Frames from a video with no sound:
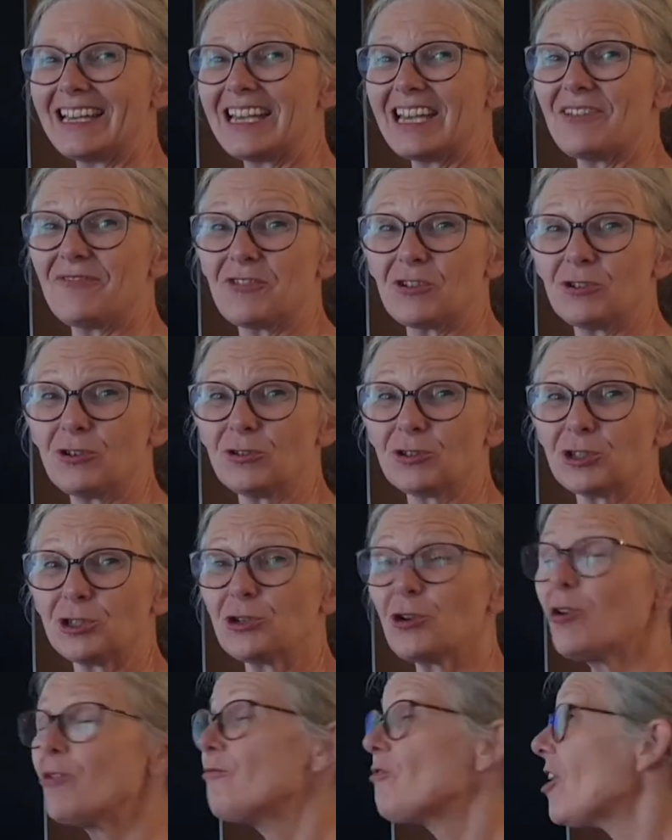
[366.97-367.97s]
If you're not
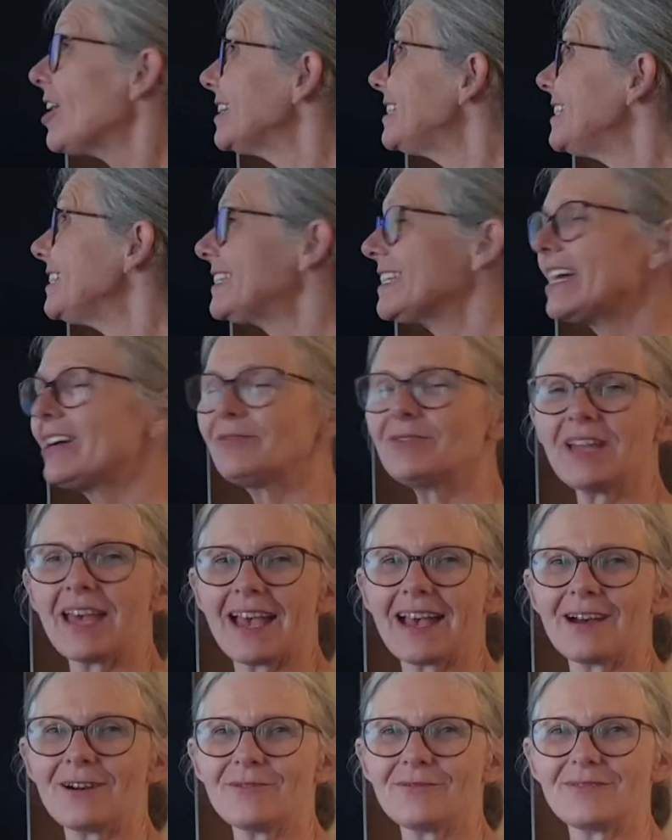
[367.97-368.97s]
sure, write it down
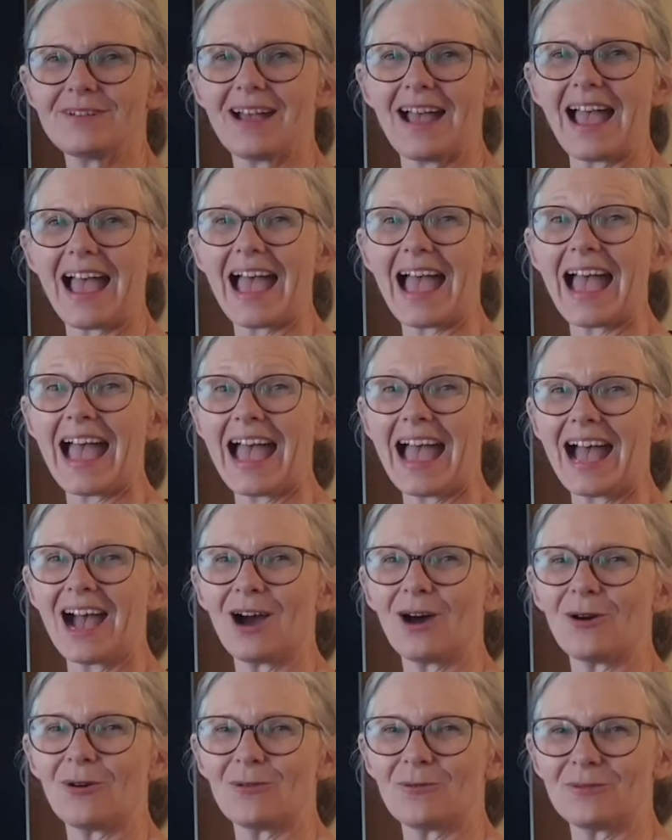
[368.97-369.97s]
now.
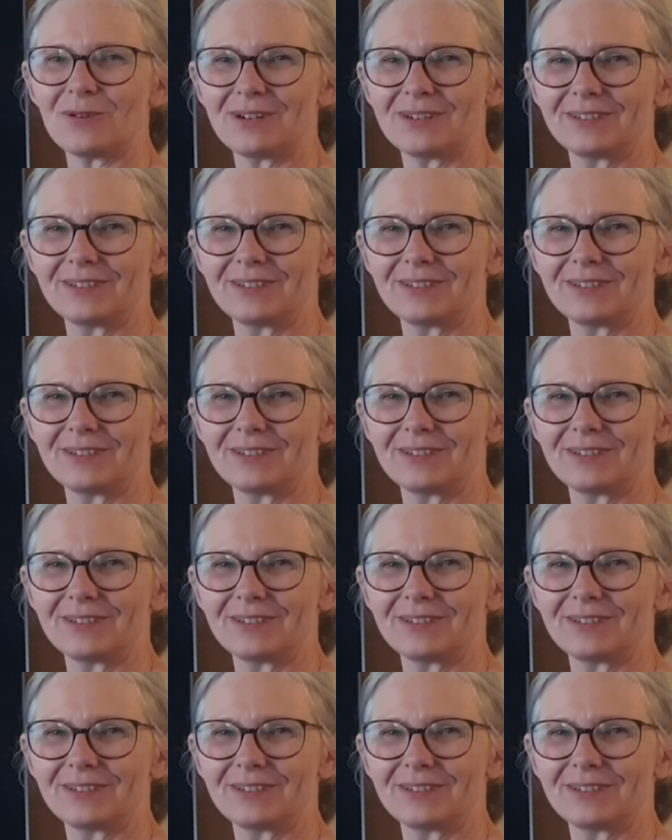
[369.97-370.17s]
Ow.